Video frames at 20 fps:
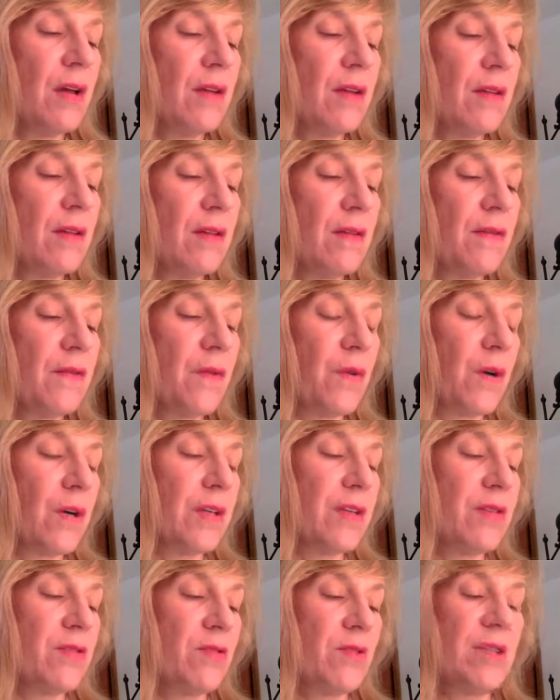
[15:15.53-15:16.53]
the
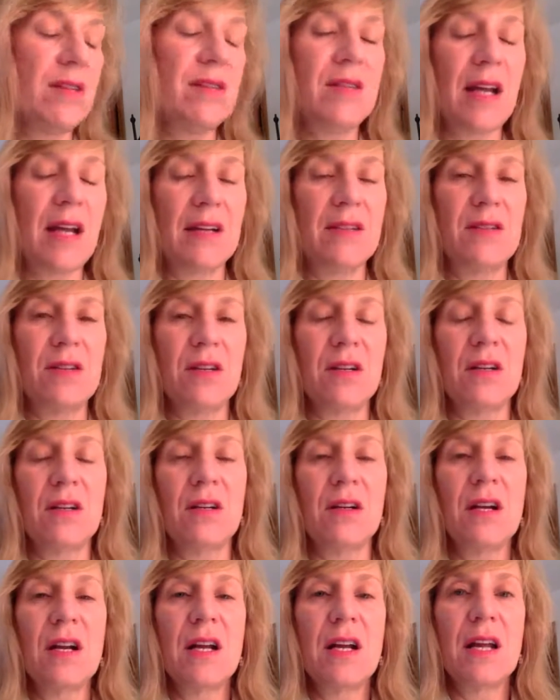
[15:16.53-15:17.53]
forestry
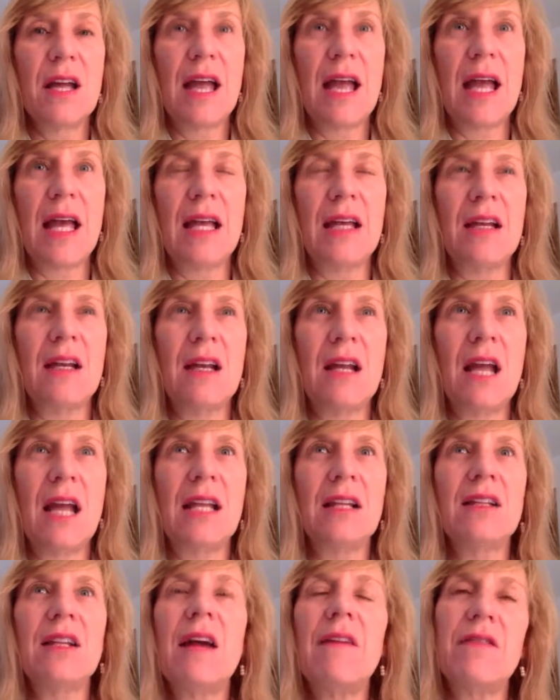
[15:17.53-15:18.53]
sector and
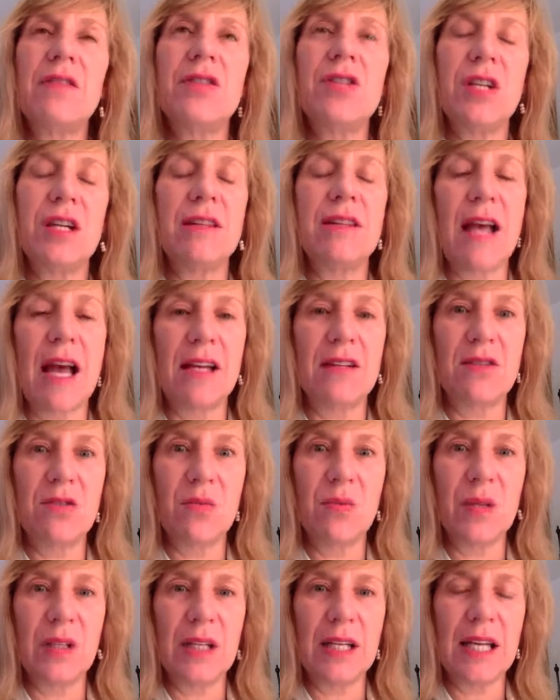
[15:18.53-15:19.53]
leveraging that
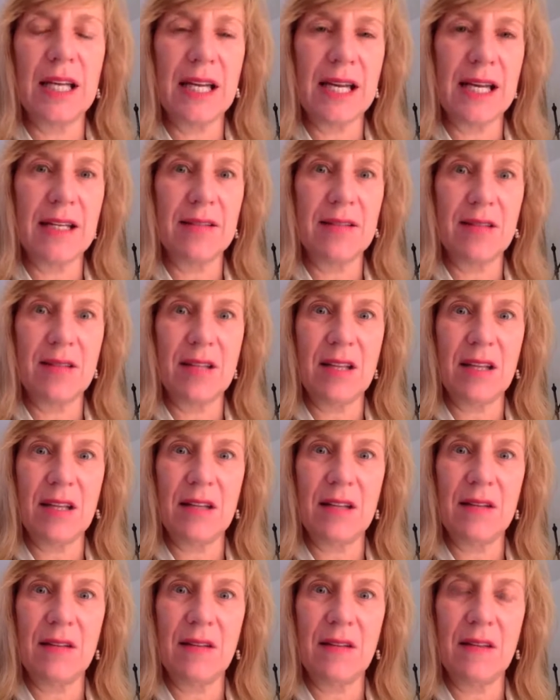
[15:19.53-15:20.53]
to really enhance
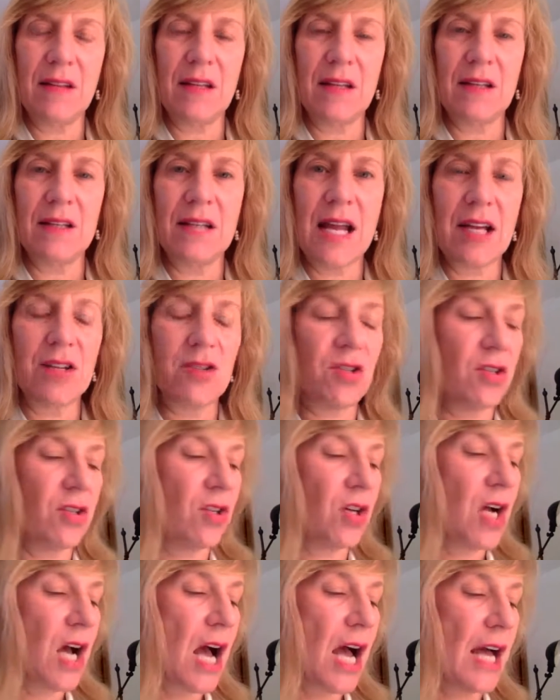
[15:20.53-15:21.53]
the
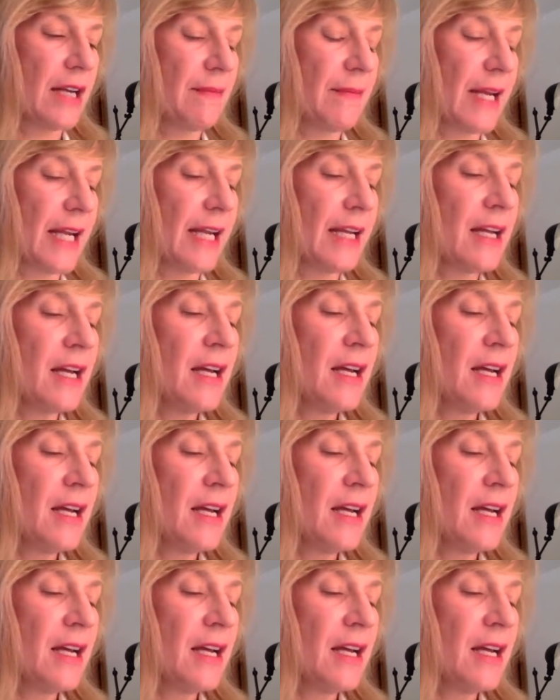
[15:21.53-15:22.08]
national economy,